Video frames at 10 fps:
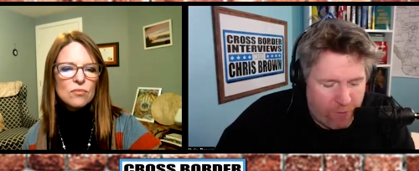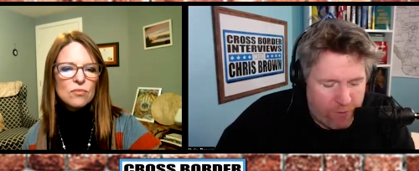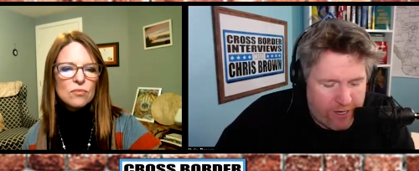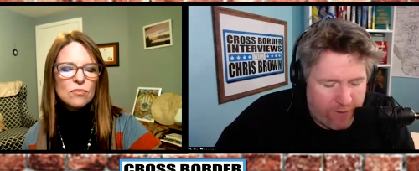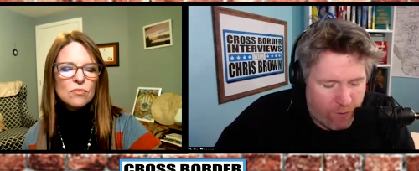Speaker 1: i
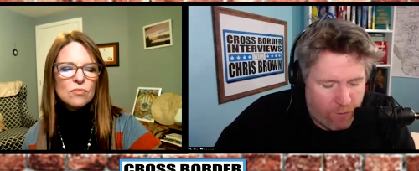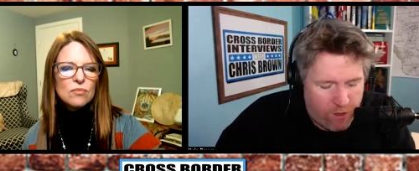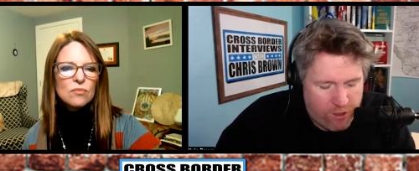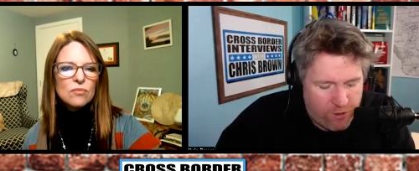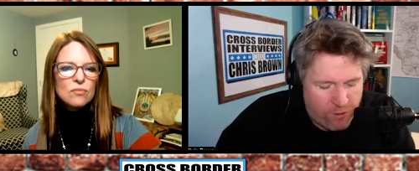would never
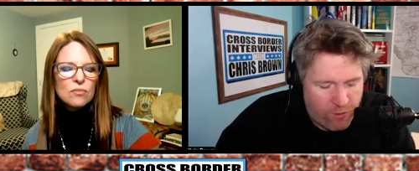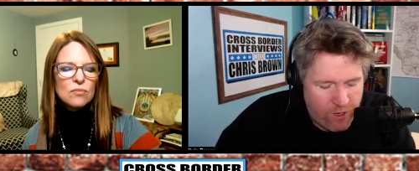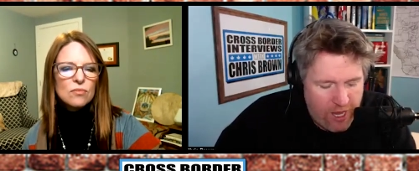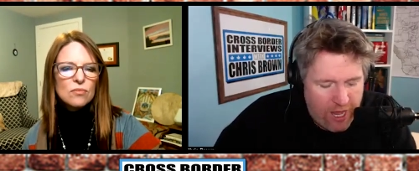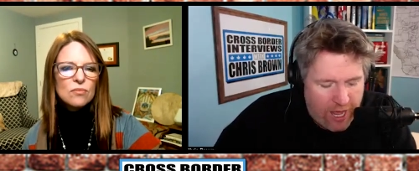want to
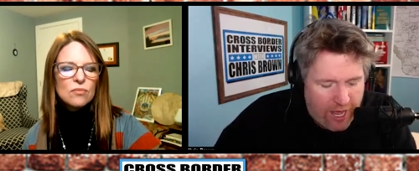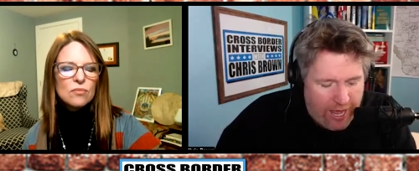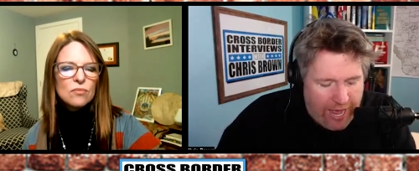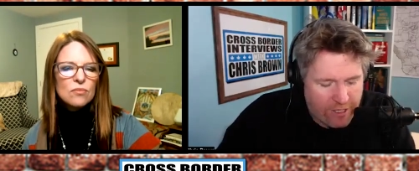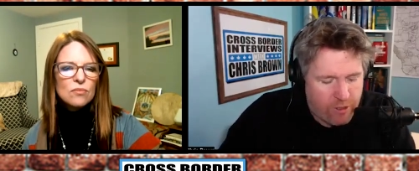uh,
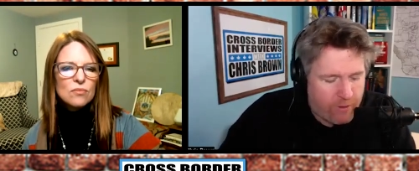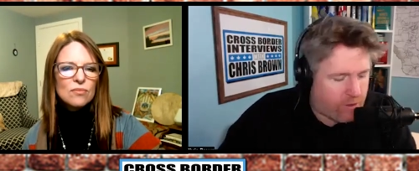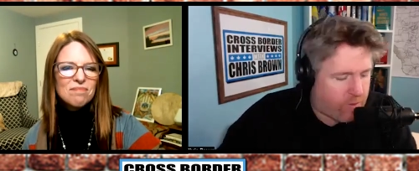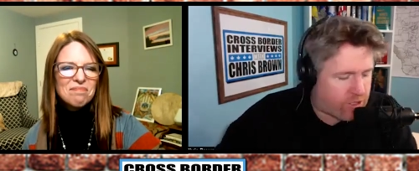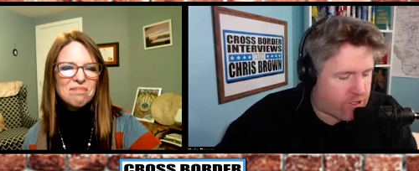ask you
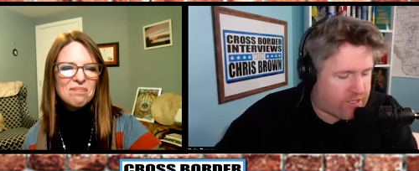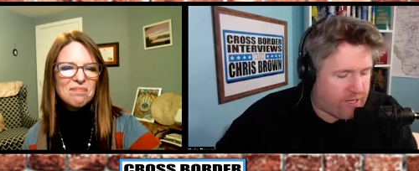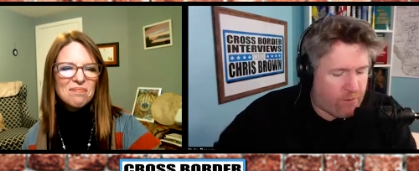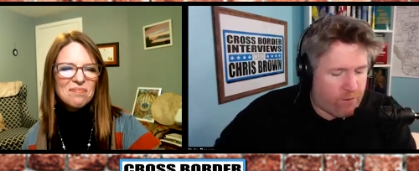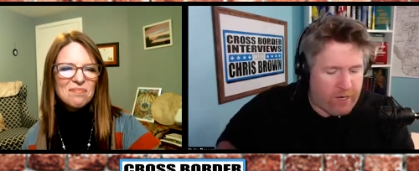any questions
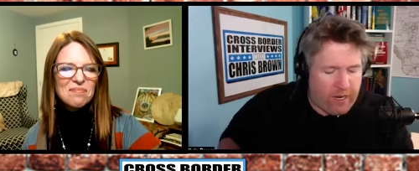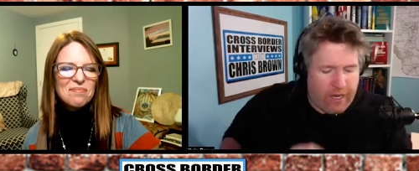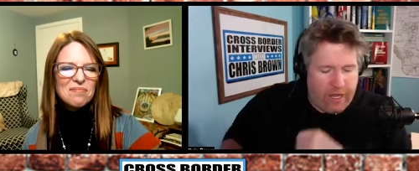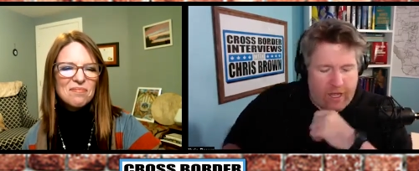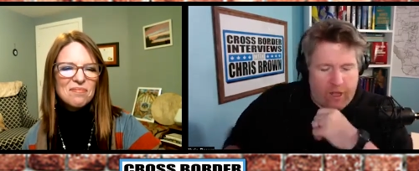that would eh,
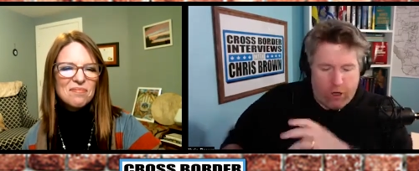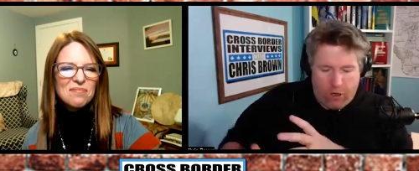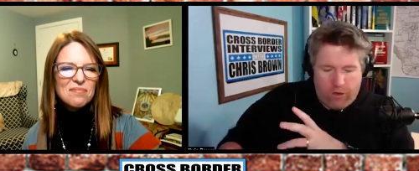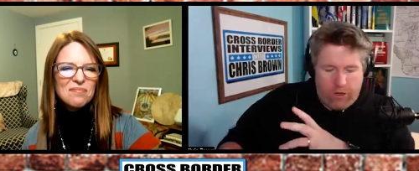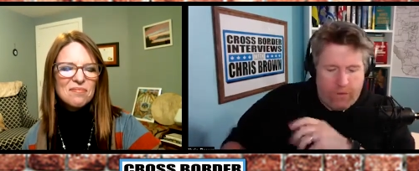uh,
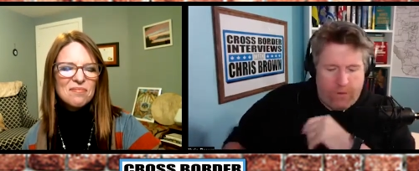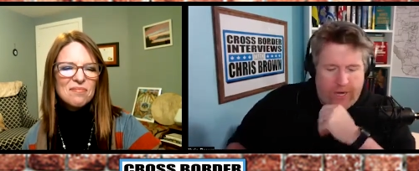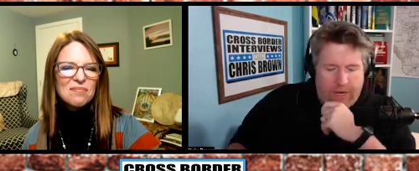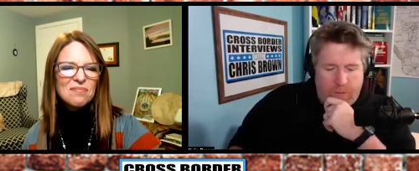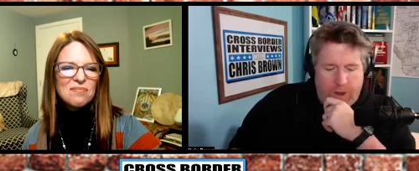hurt you in
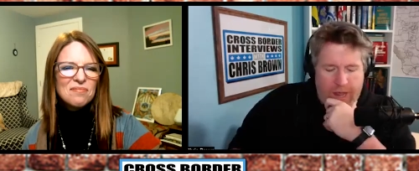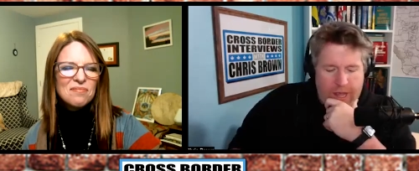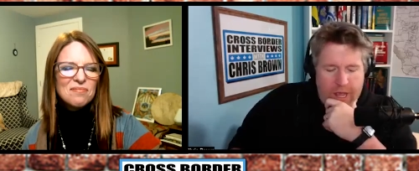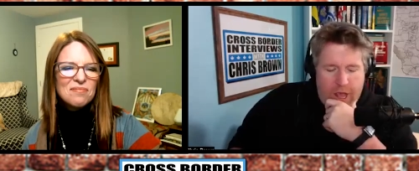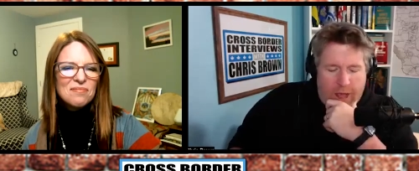any way
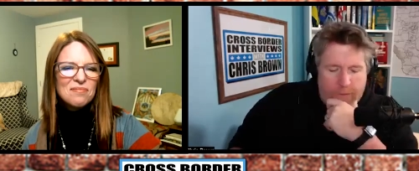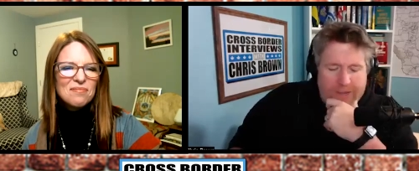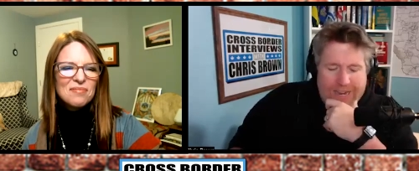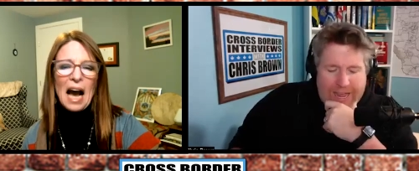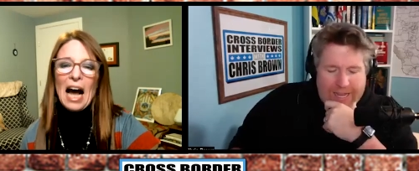i'm
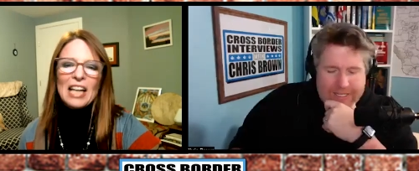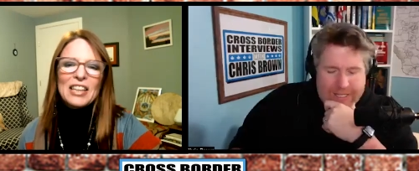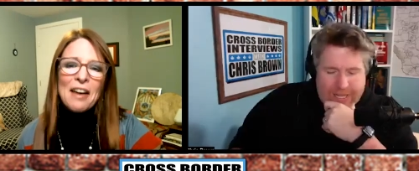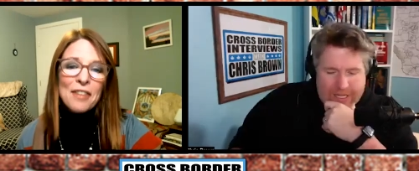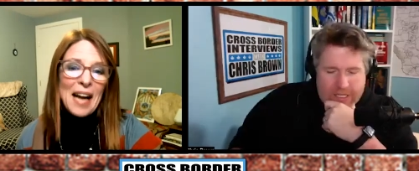gonna i'll
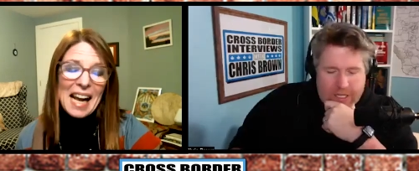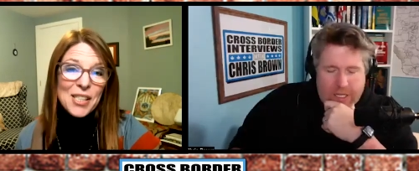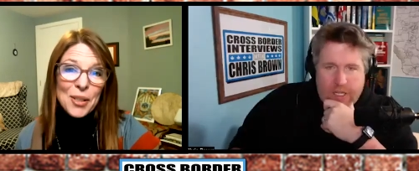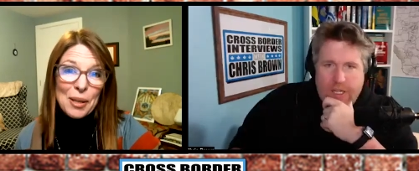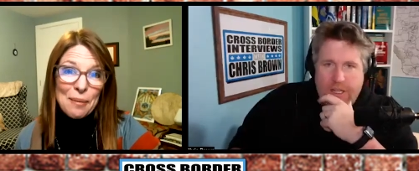never
Speaker 2: you.
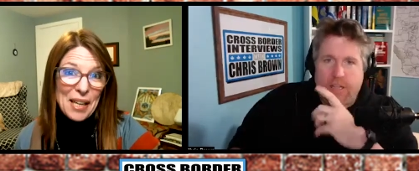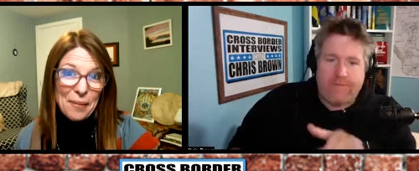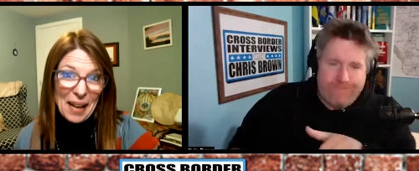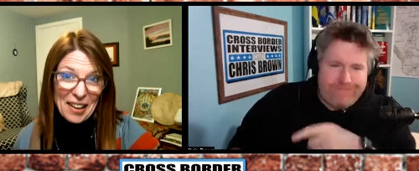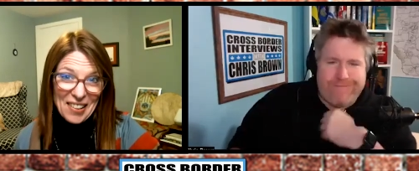answer them
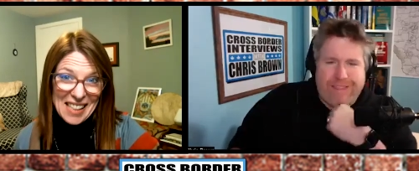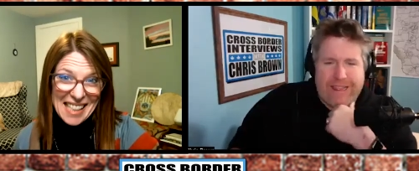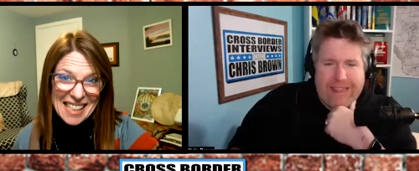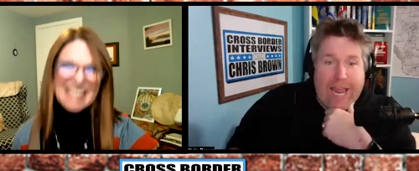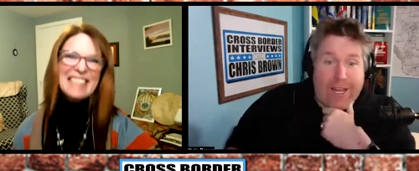anyway chris
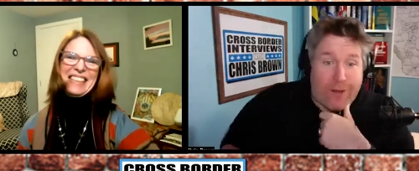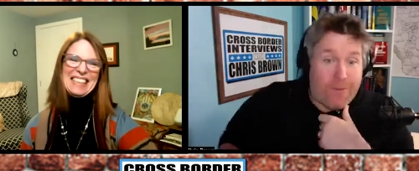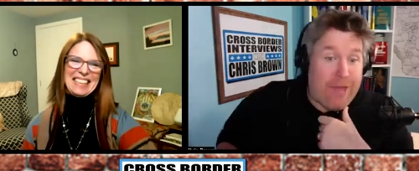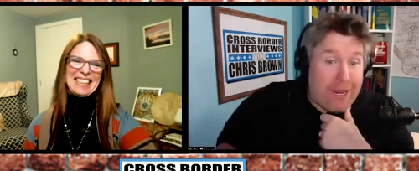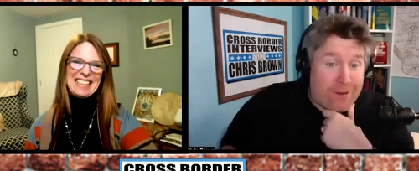
Speaker 1: thank you
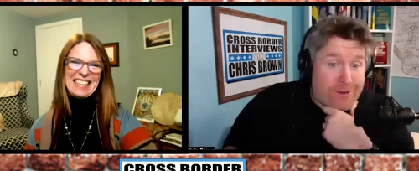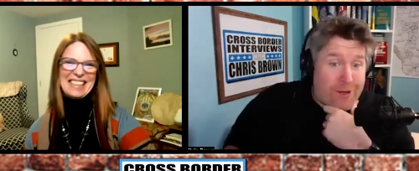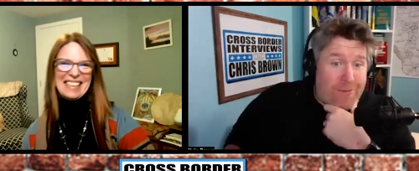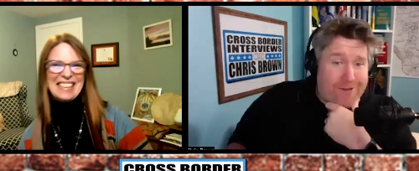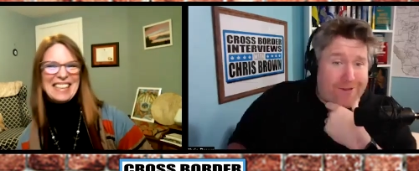thank you
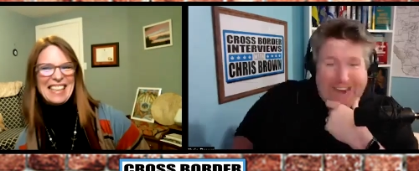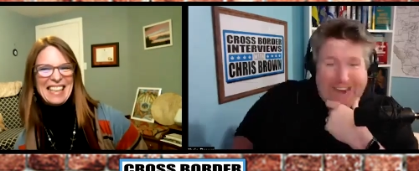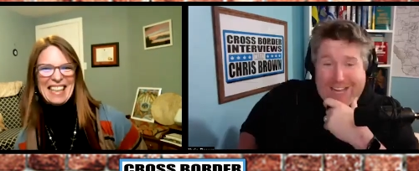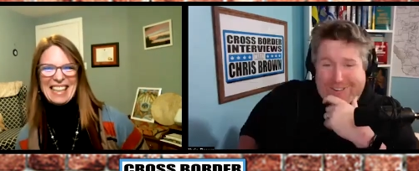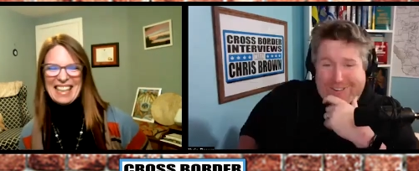so much for
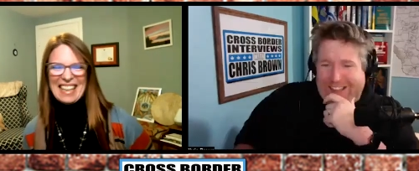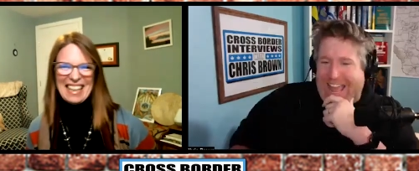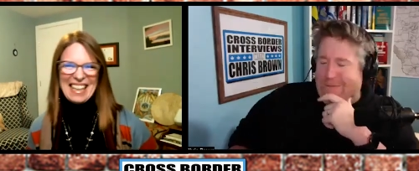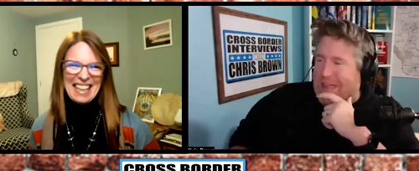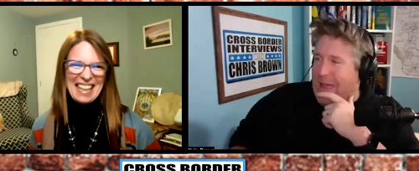answering
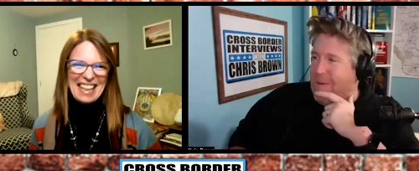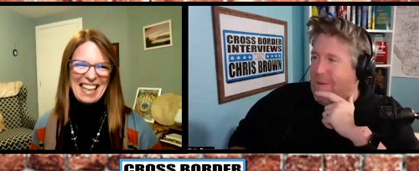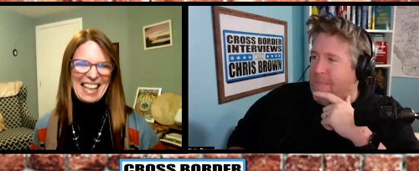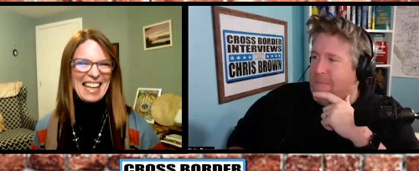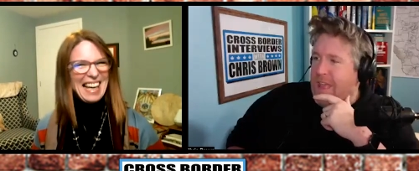that that
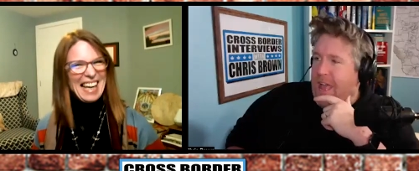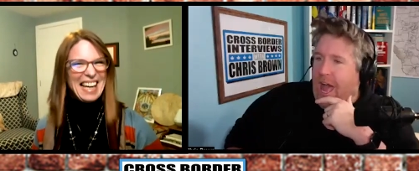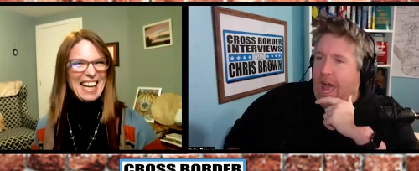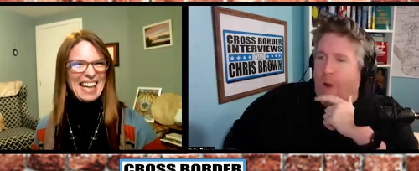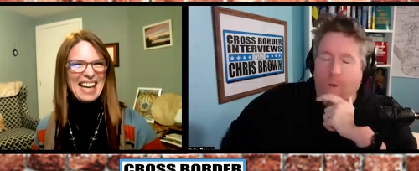way
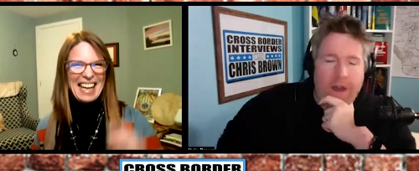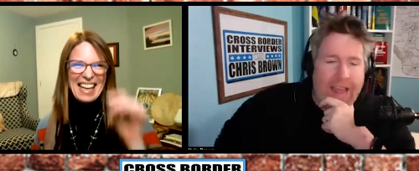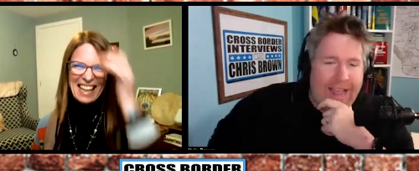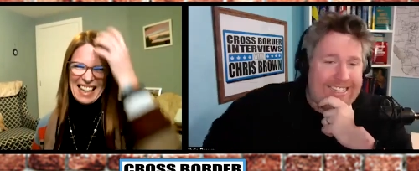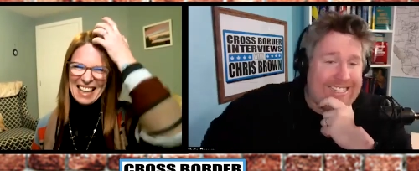I want to
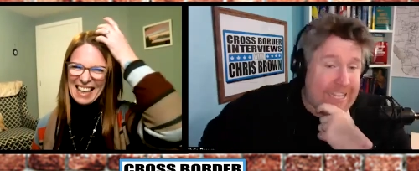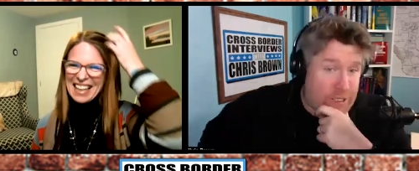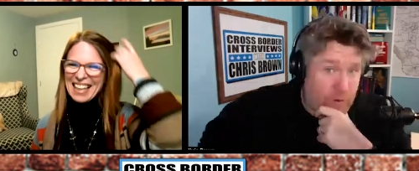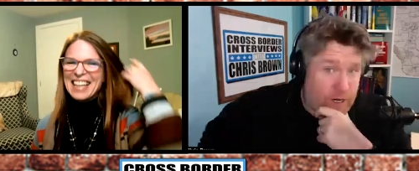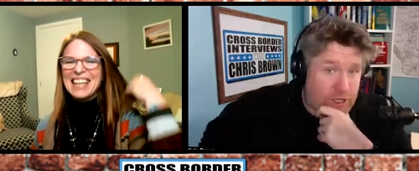ask
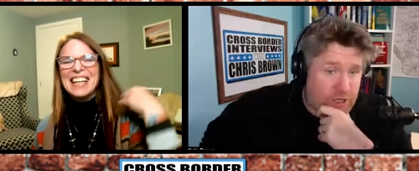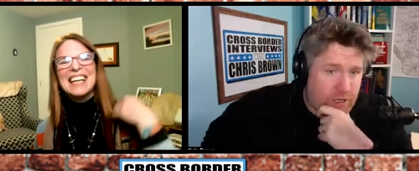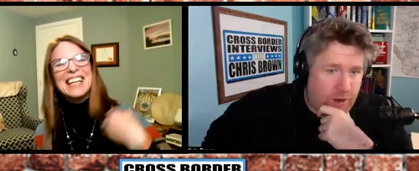this question